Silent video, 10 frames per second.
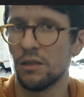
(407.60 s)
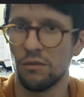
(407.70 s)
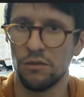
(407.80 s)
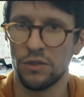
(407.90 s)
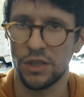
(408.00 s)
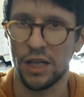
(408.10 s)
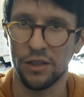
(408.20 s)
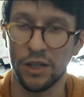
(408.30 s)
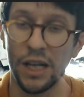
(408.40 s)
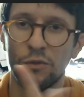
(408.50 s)

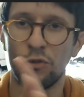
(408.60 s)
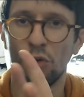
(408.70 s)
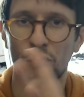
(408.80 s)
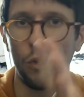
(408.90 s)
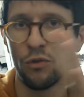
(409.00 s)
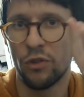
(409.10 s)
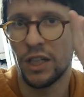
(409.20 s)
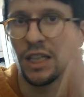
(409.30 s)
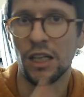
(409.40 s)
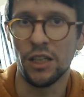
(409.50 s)
standard, like for
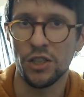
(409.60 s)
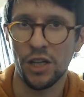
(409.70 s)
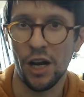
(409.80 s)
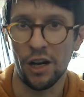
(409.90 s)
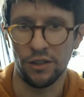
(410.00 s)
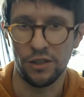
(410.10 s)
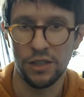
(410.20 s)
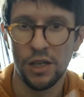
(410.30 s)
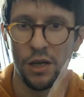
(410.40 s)
English characters.